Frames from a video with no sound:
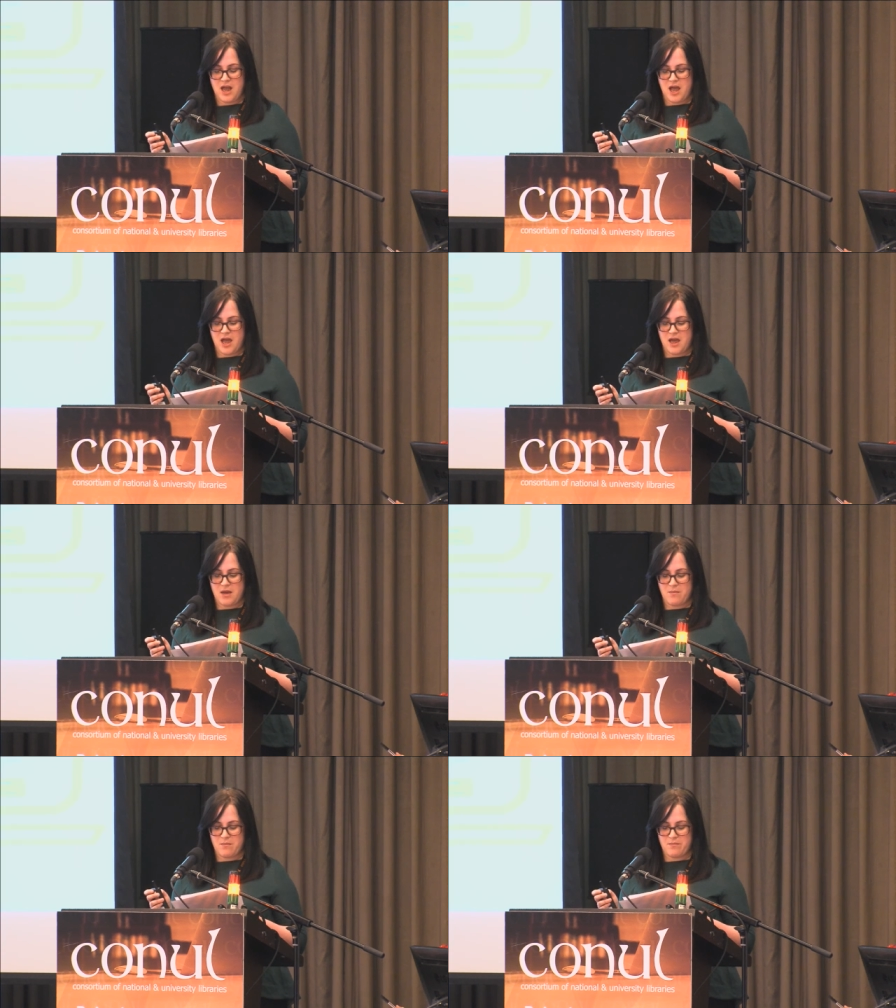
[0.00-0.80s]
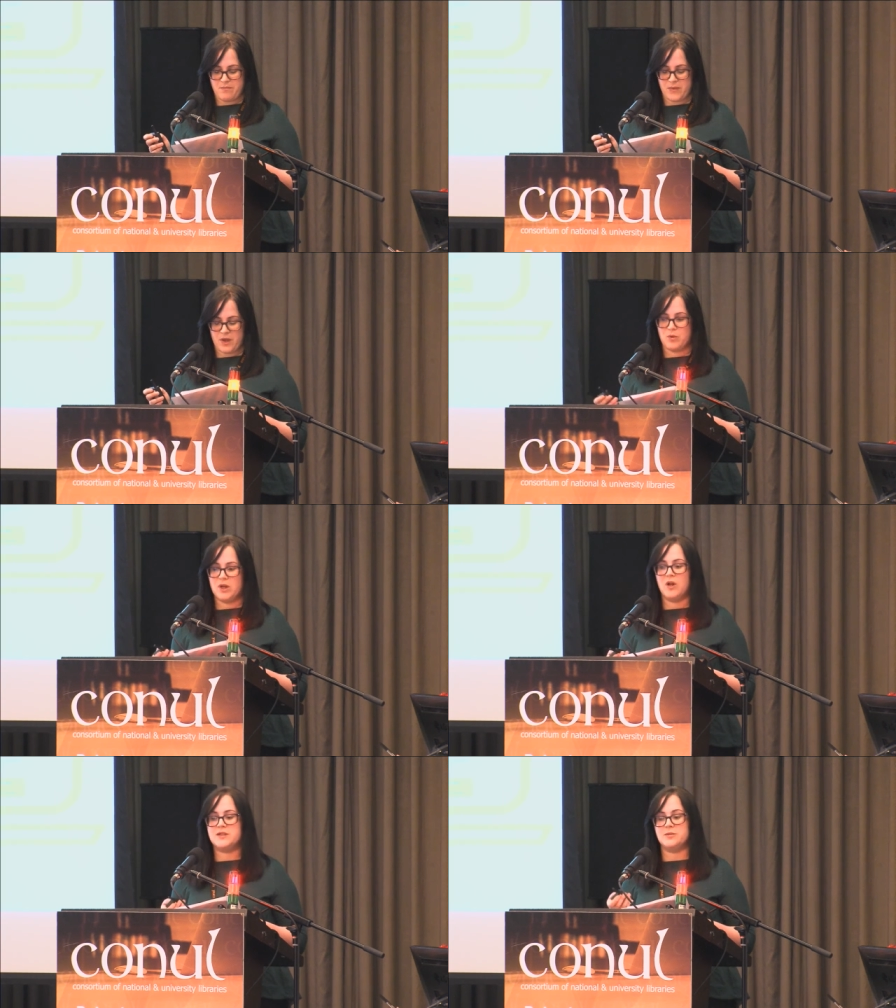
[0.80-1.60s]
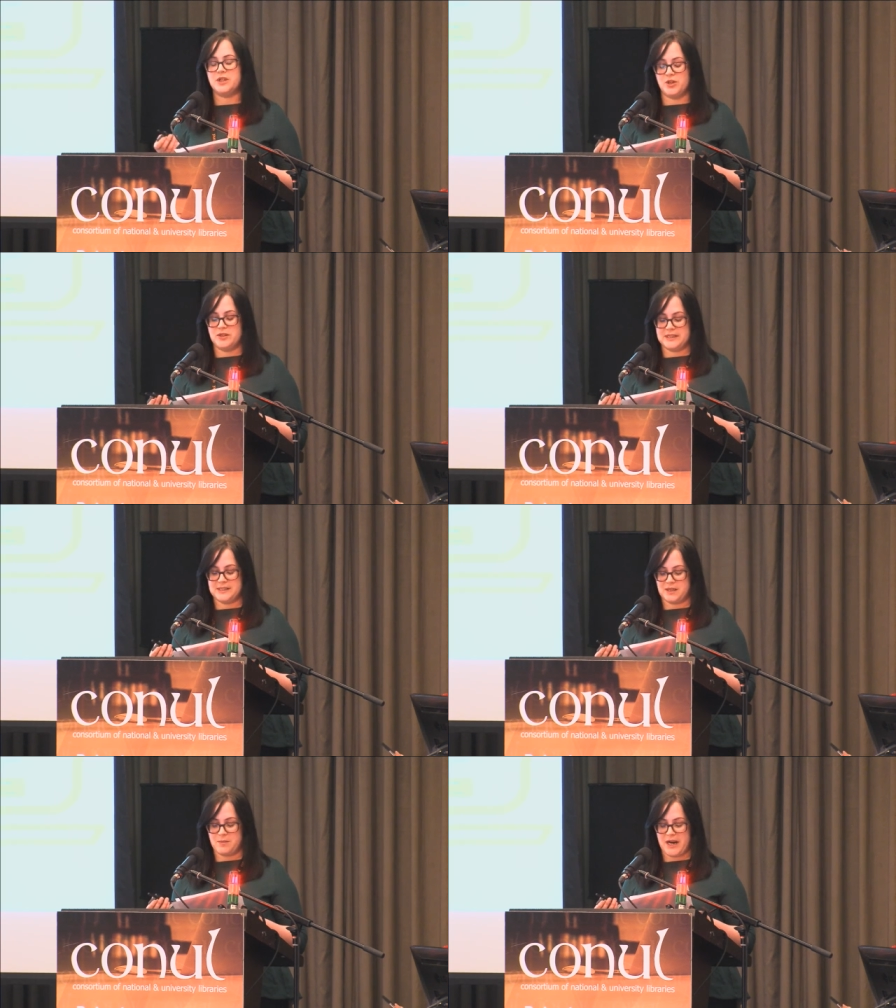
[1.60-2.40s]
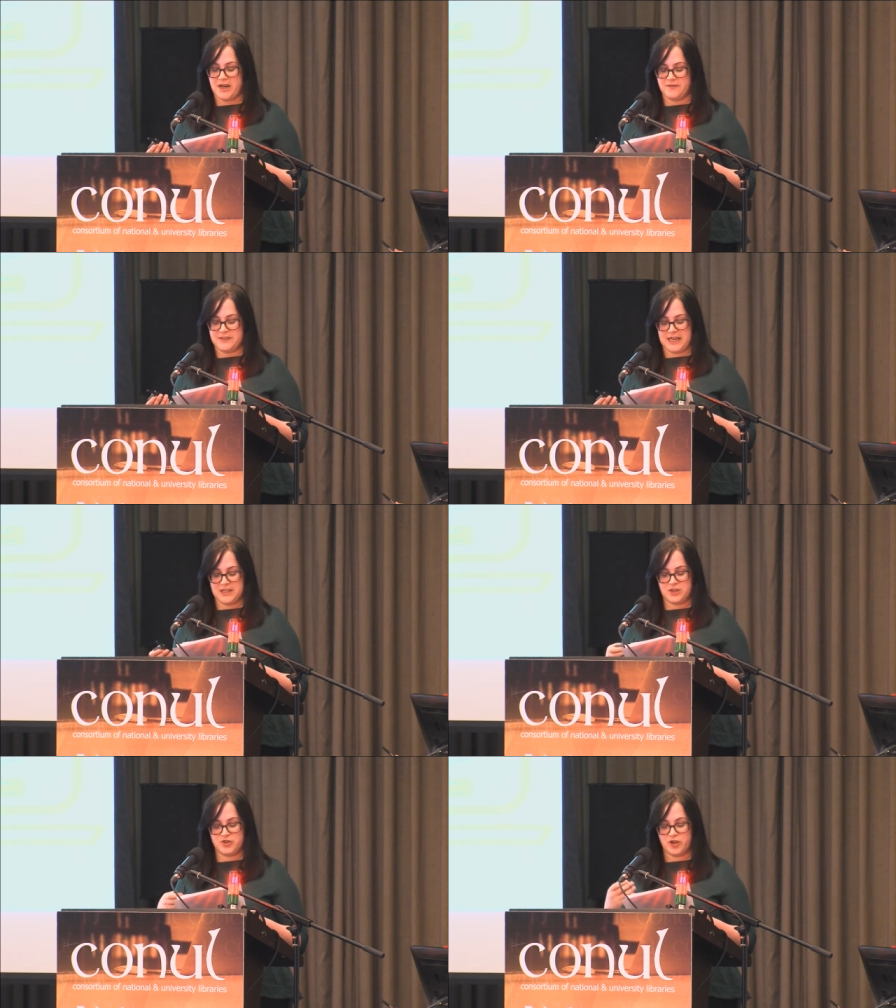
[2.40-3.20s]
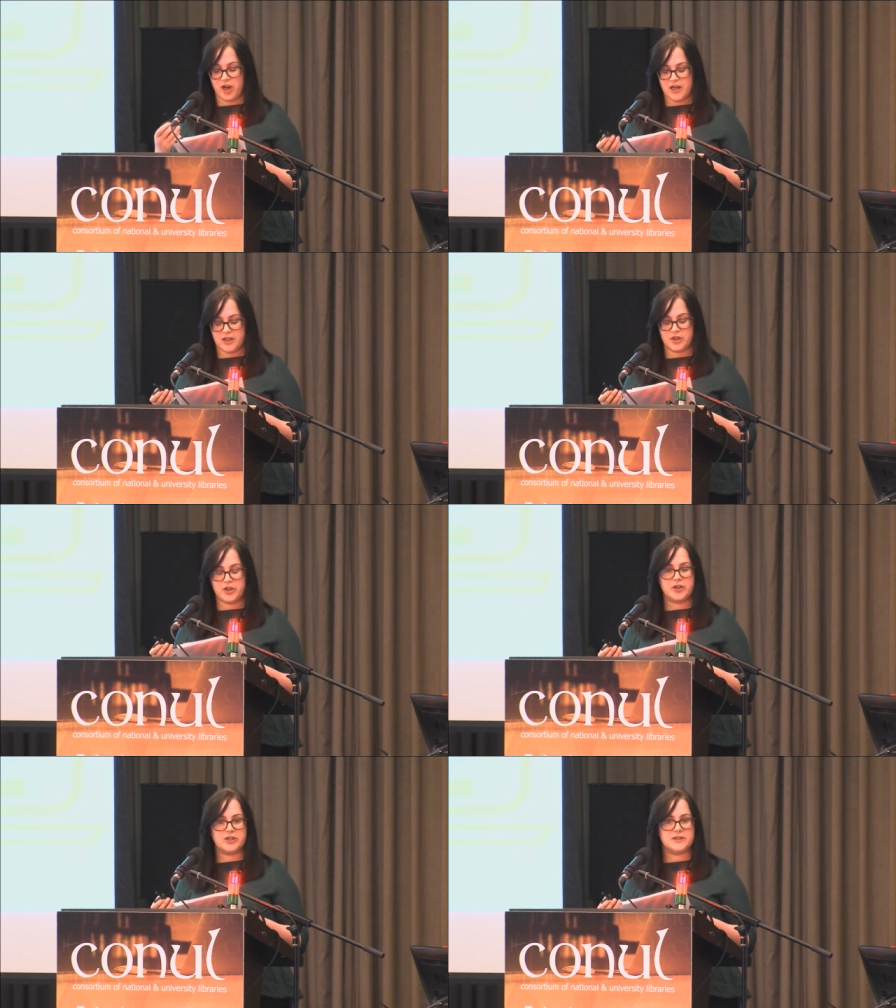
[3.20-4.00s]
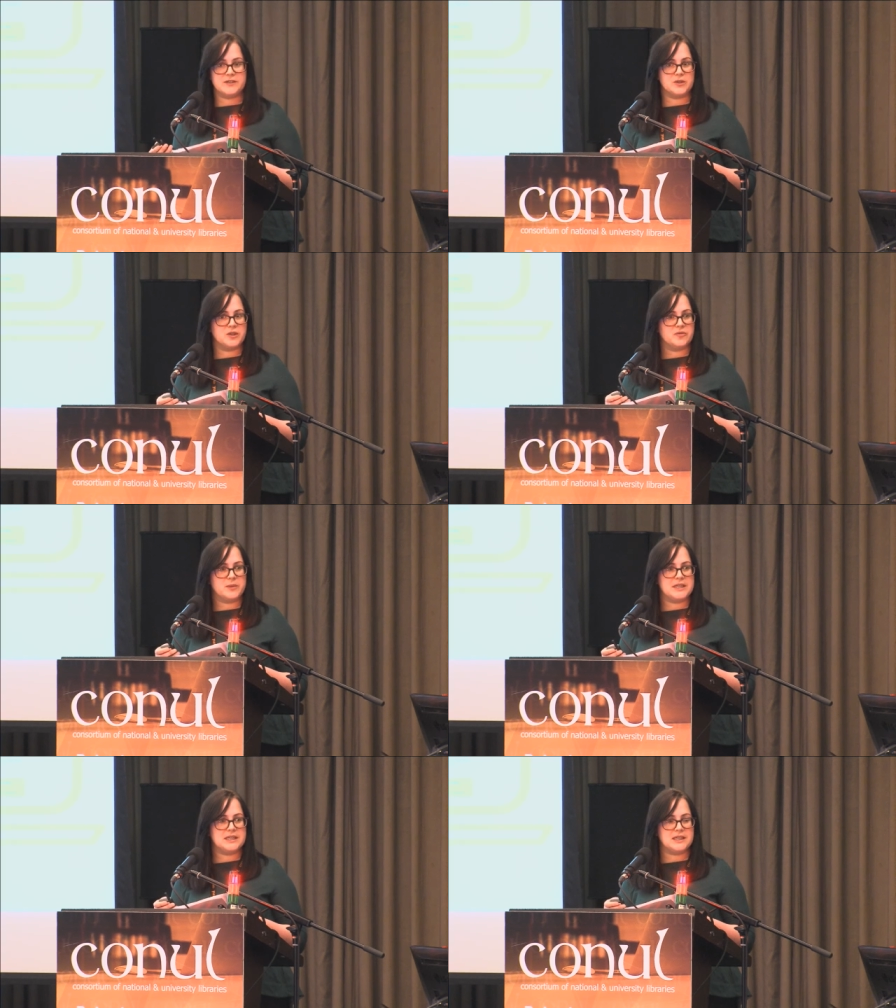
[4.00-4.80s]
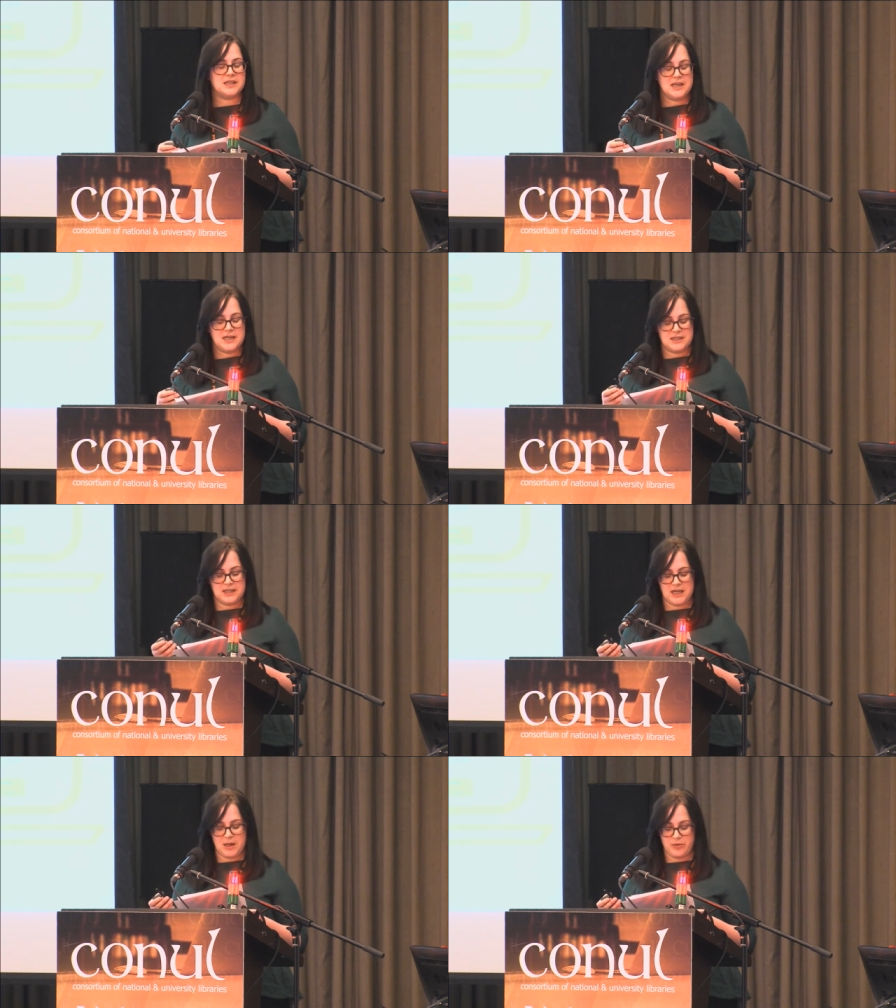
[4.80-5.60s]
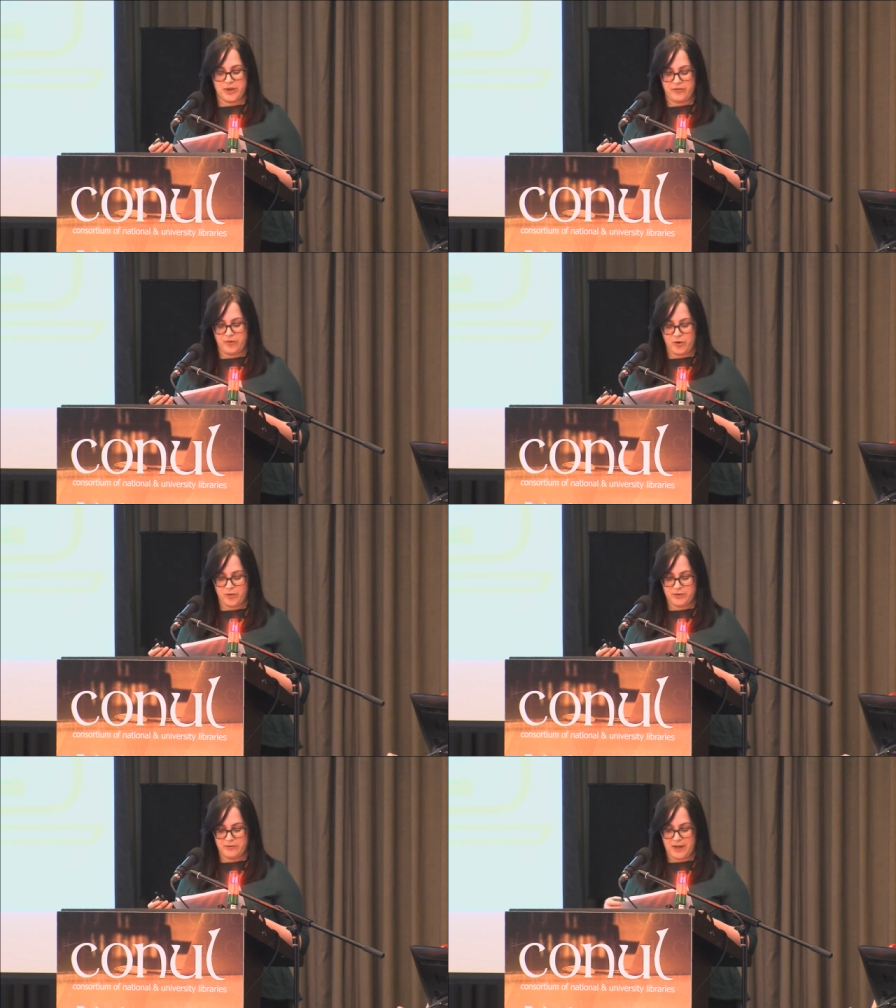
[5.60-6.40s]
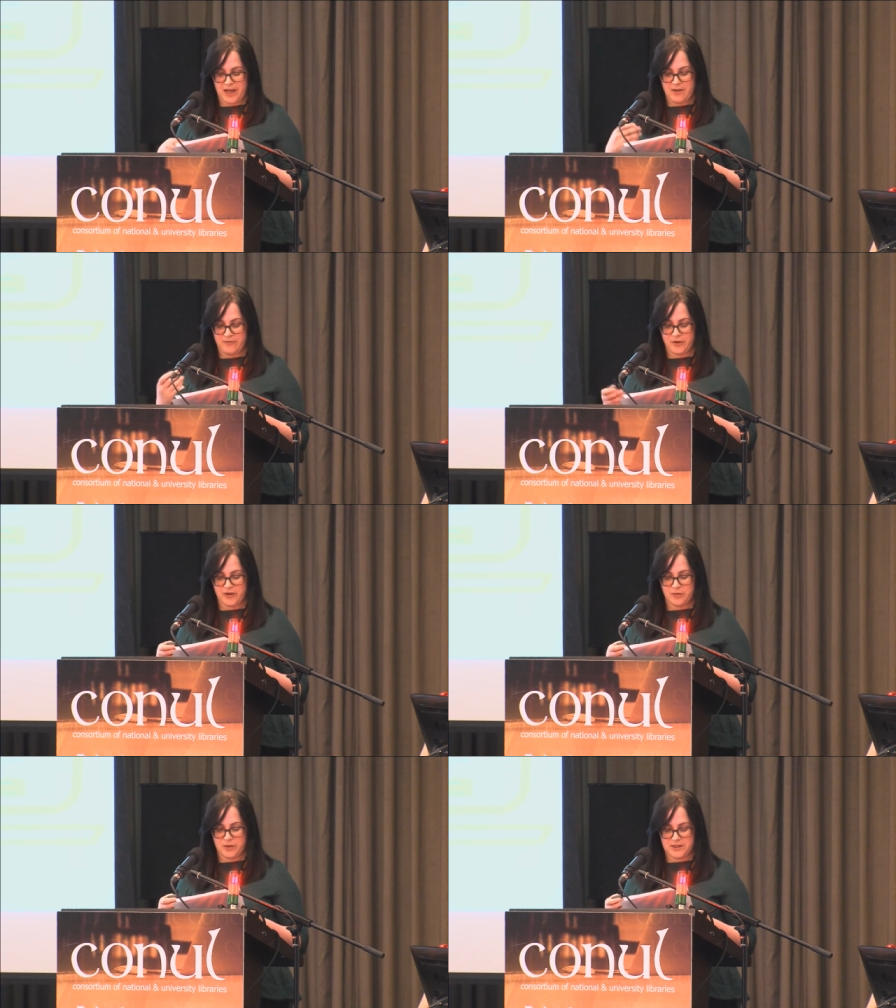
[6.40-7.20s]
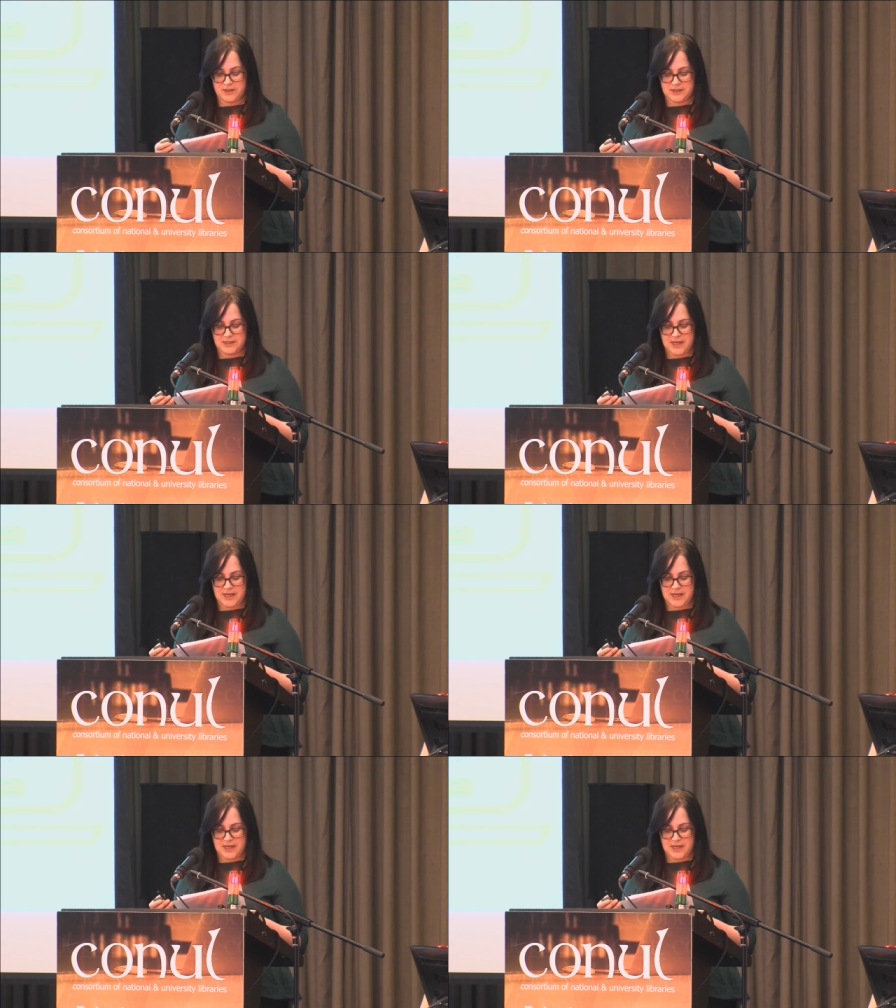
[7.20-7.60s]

We'll also be using this comparative data to try and encourage the School of Media to collaborate further with us,